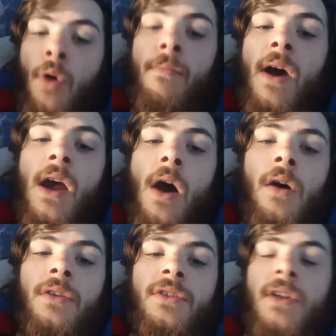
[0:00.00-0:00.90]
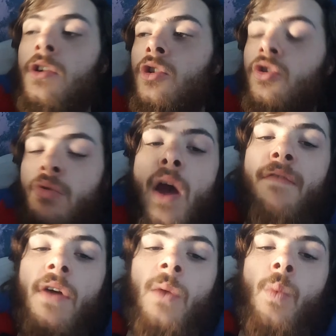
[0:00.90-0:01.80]
my arse, square
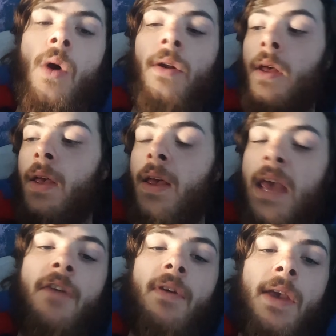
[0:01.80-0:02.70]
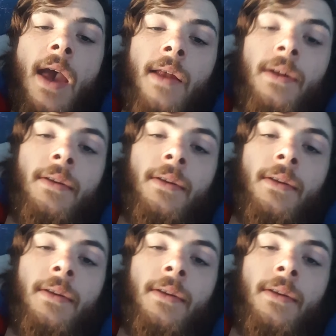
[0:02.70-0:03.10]
fucking one, here again.